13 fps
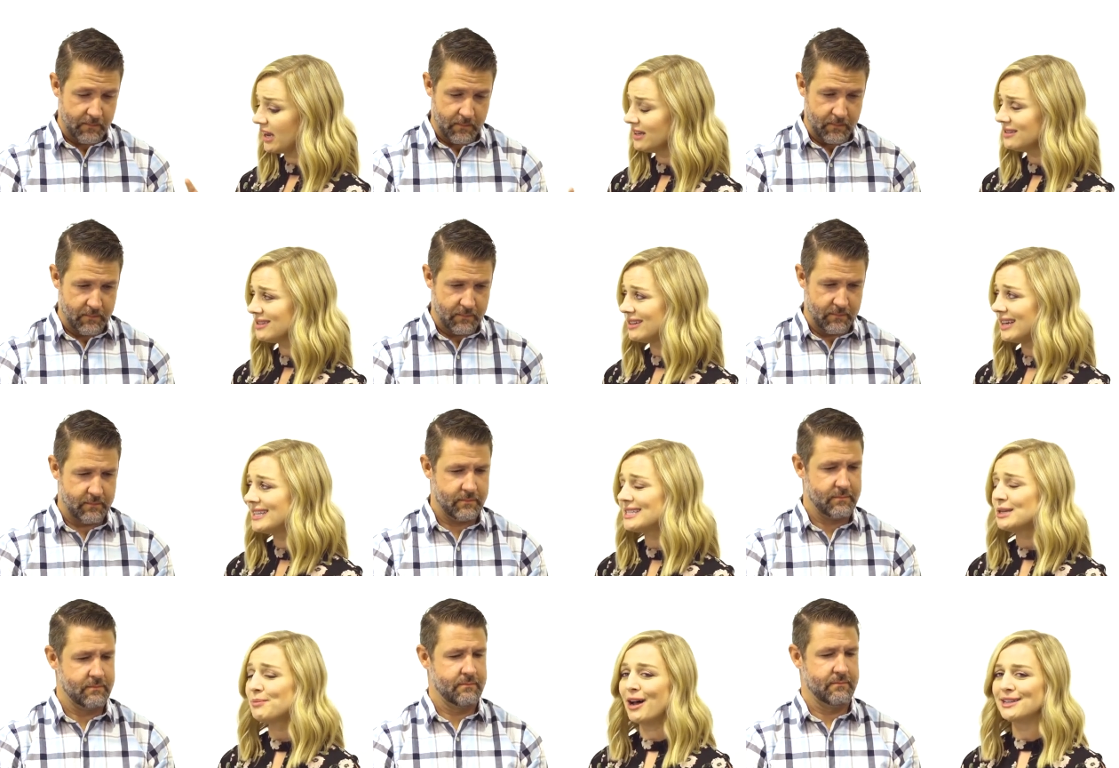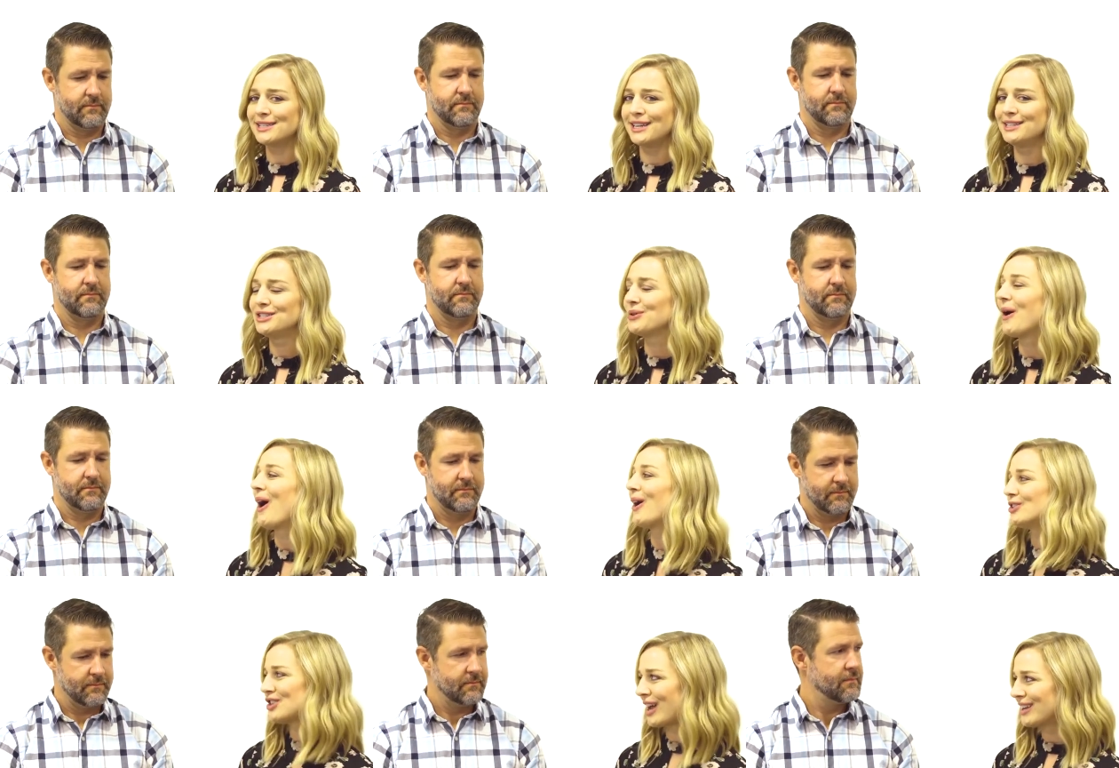Speaker 1: and it's deposited into
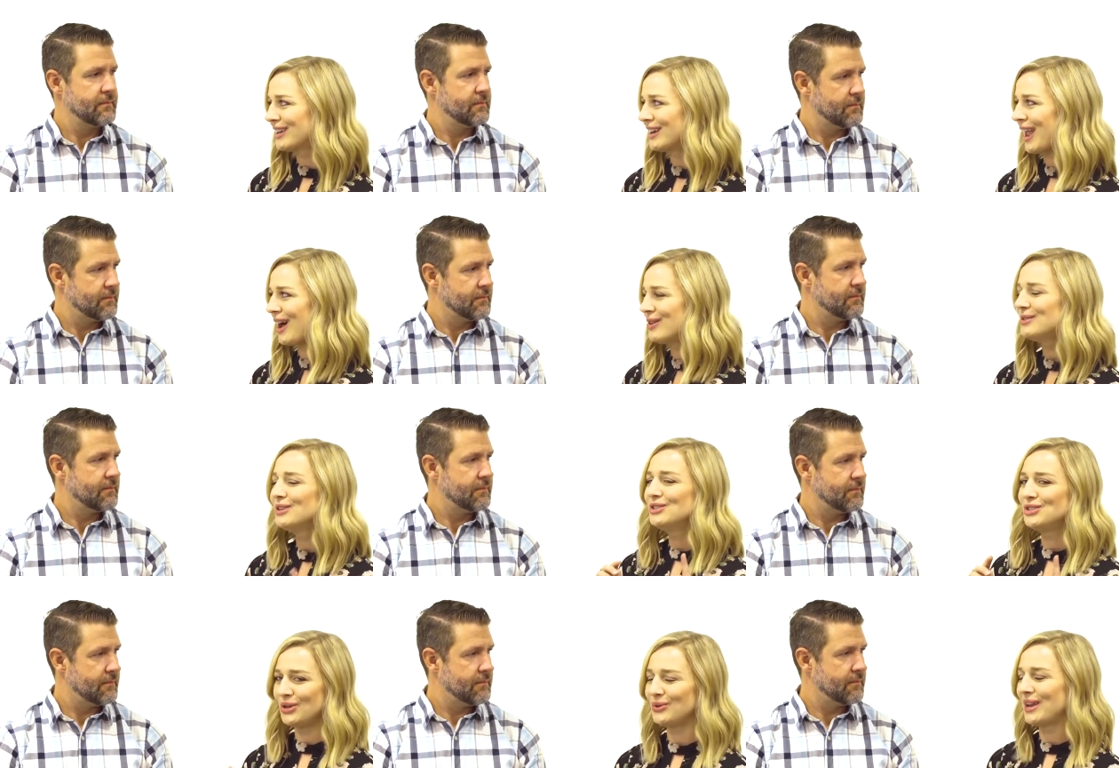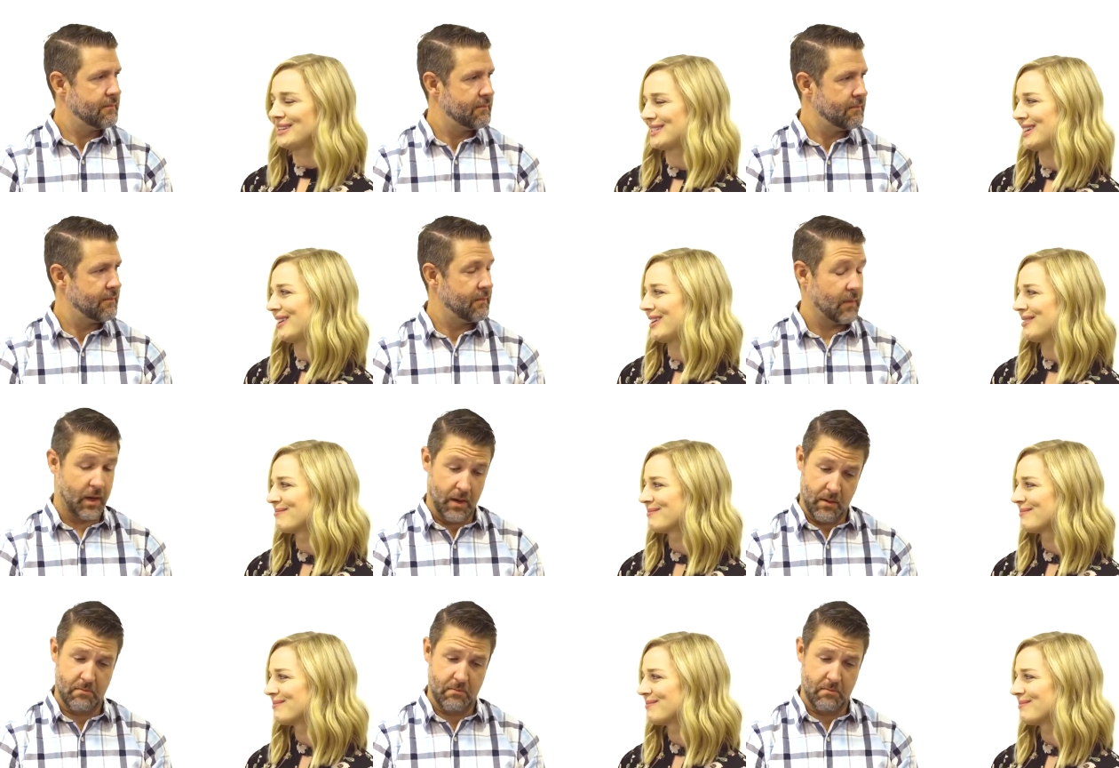our checking account two days later.